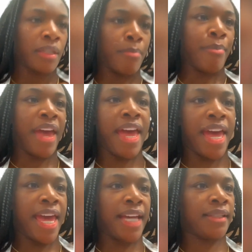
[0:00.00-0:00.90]

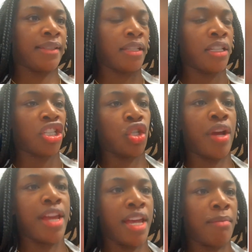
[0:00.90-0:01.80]
Bags,
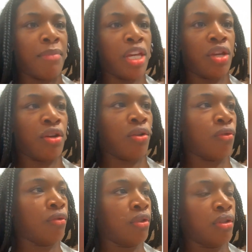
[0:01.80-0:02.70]

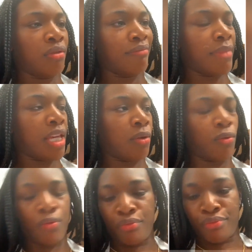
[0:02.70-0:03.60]
treadmill, man,
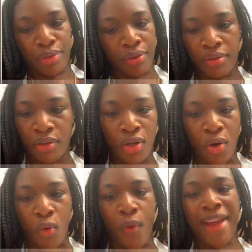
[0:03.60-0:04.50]

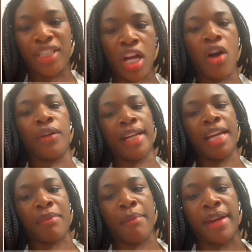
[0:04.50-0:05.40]
weights, all that
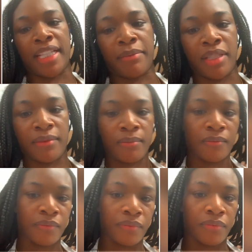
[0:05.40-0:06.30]
in my basement.
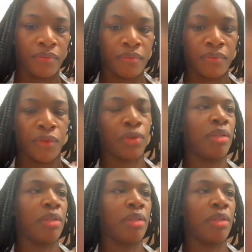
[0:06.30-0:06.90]
3